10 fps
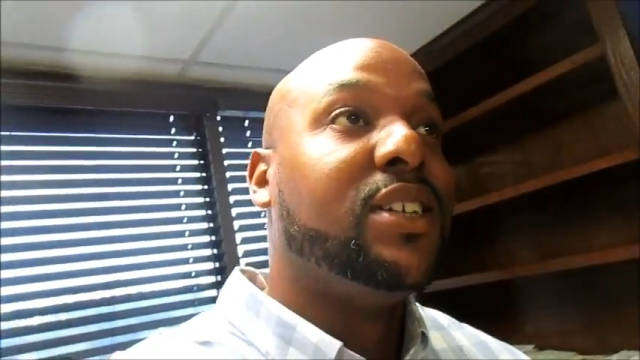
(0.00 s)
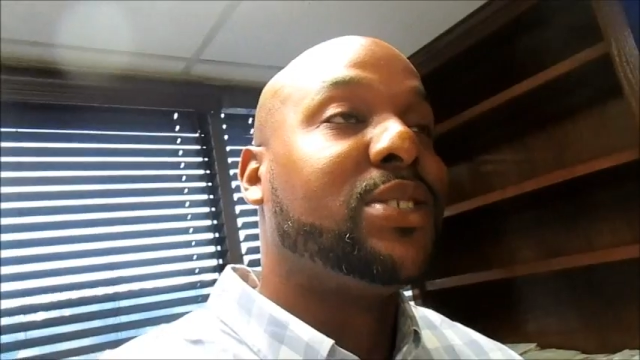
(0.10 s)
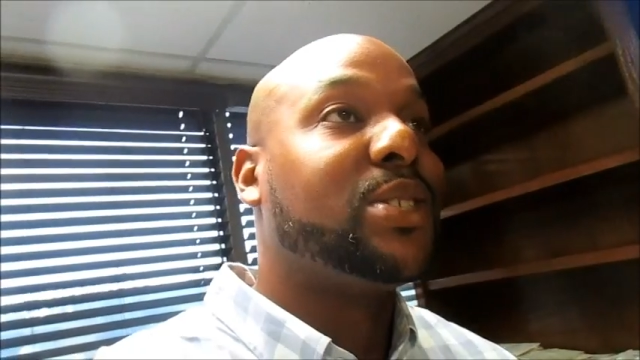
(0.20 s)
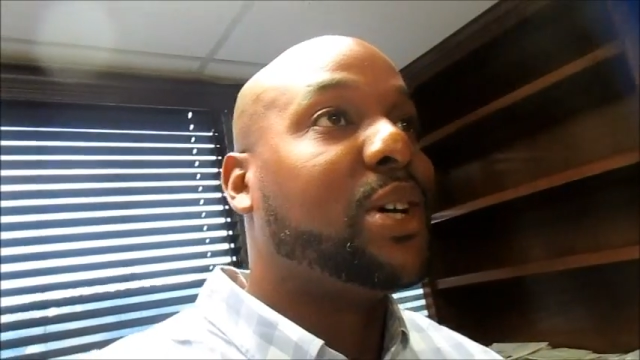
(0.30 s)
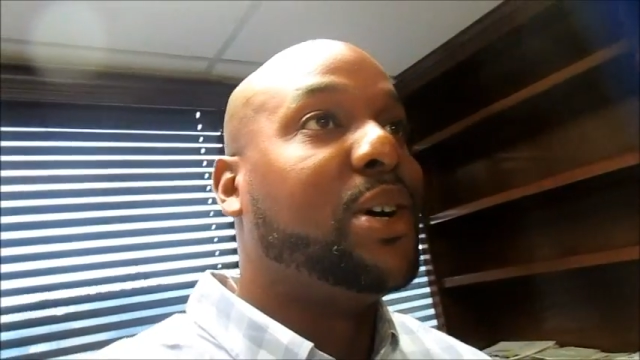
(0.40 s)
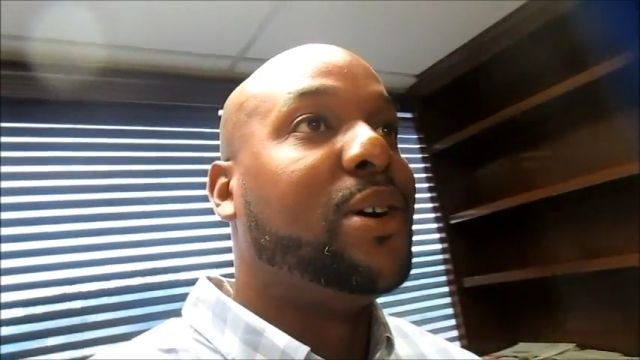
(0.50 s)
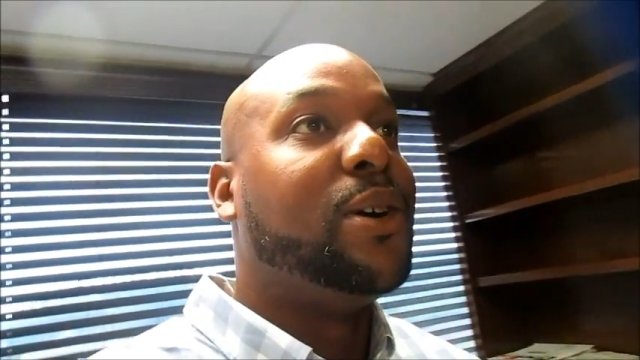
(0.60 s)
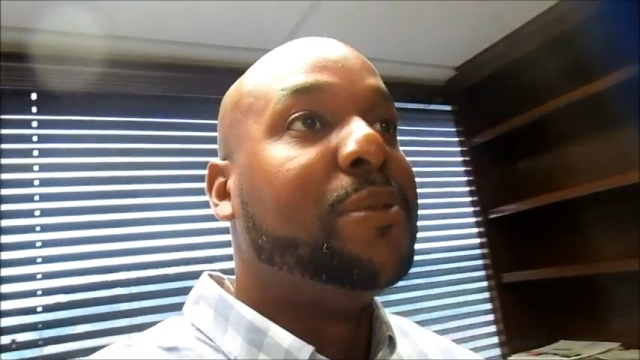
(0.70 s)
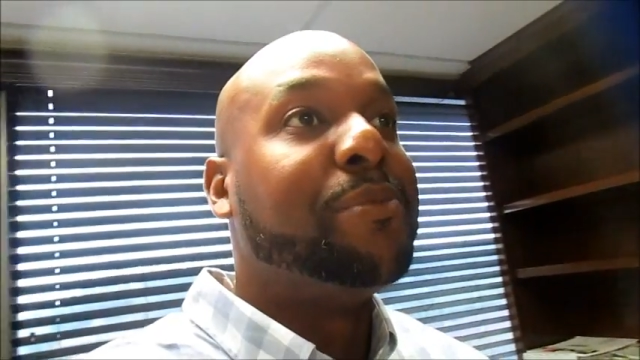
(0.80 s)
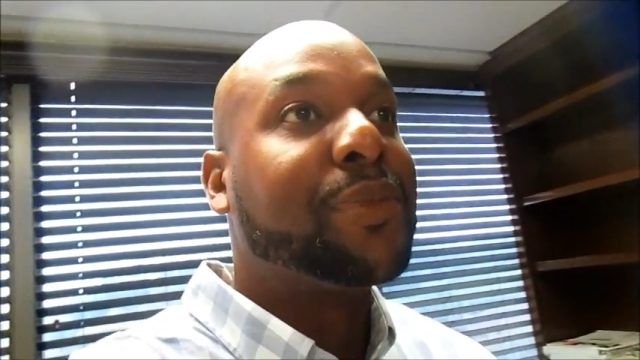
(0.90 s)

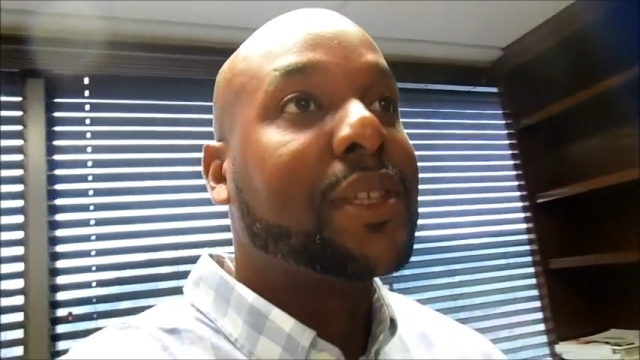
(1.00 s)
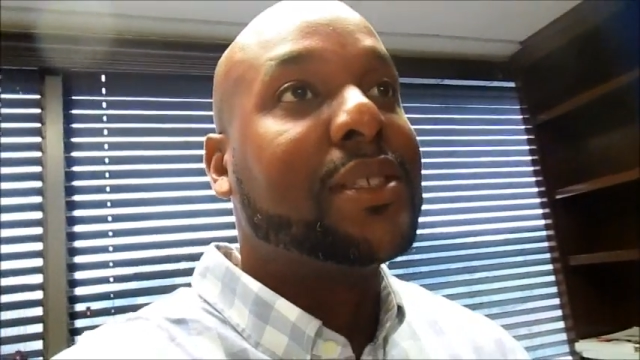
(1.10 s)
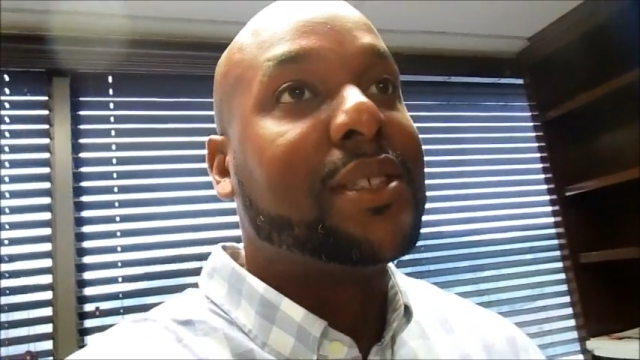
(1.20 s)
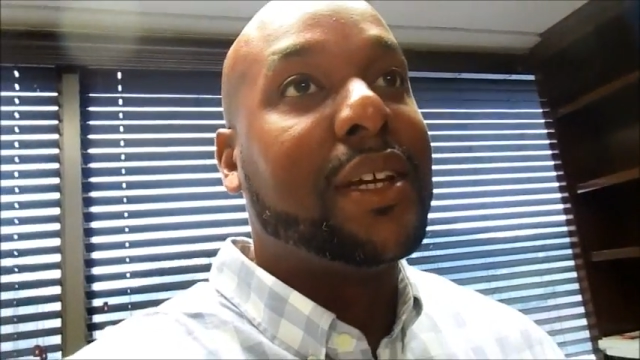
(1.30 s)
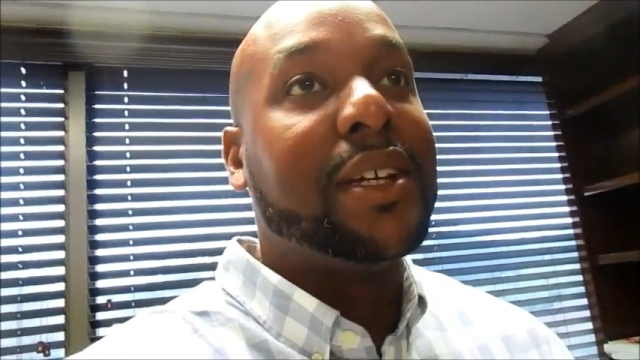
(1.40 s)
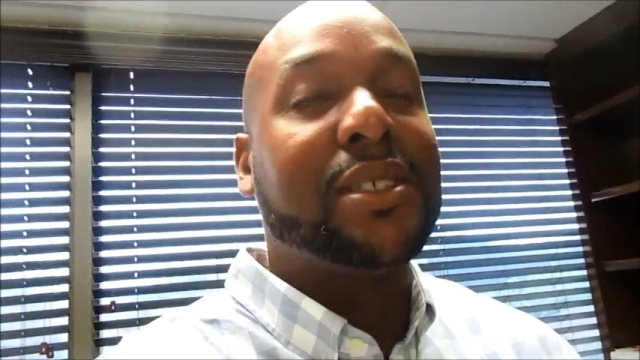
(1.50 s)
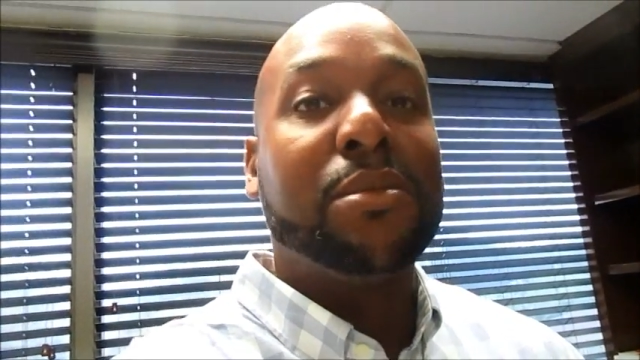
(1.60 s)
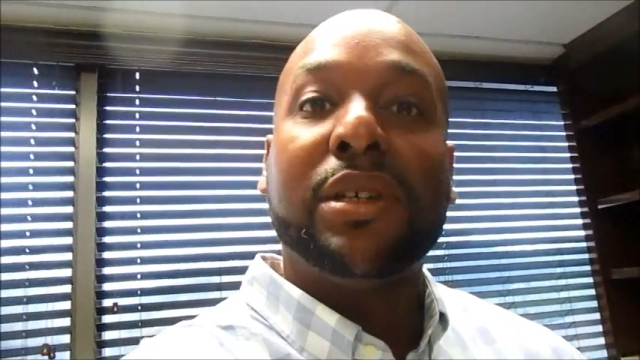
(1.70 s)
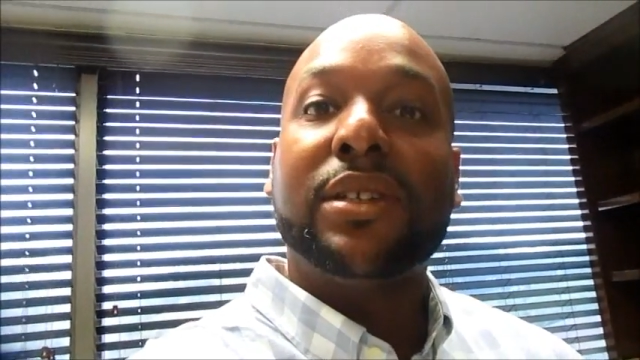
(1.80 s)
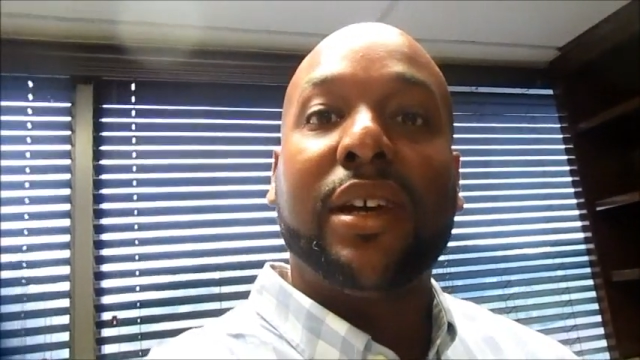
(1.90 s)
So today's the
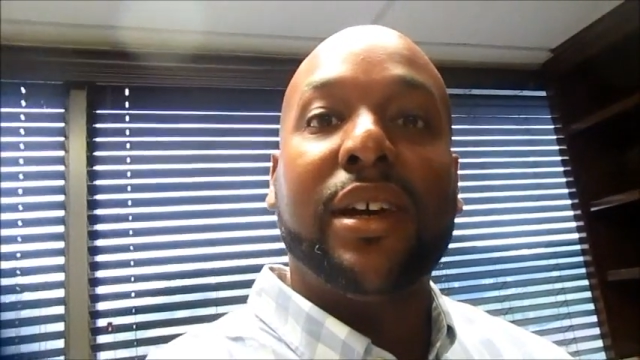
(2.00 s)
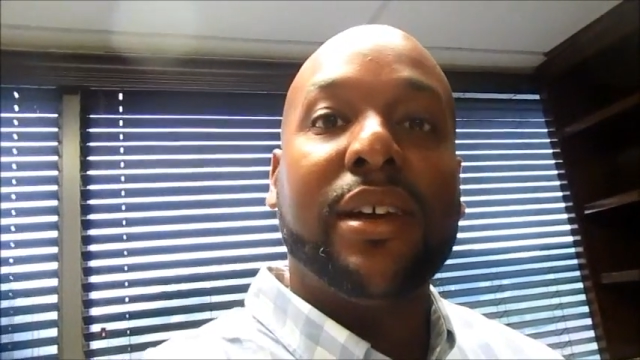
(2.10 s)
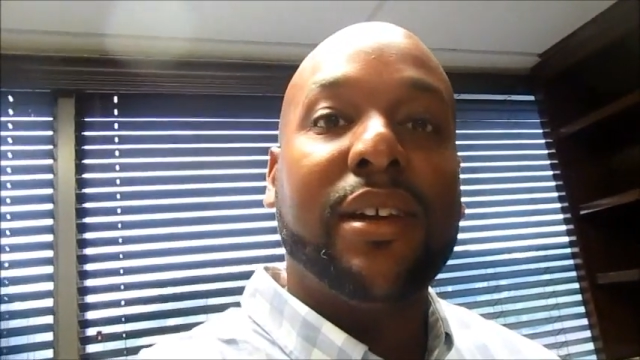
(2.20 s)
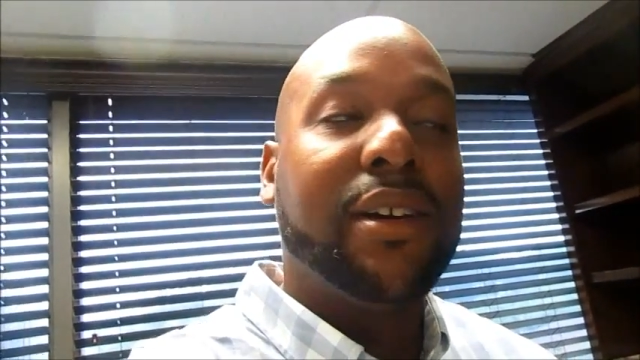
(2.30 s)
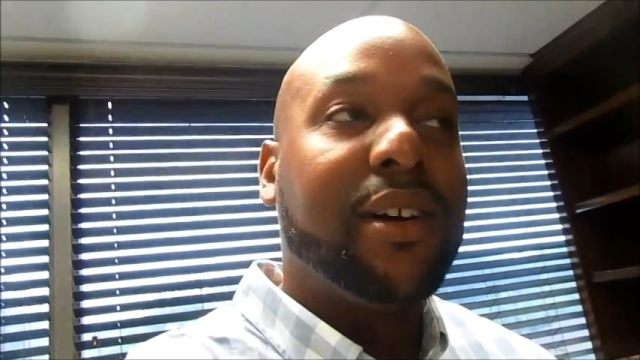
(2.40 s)
big day.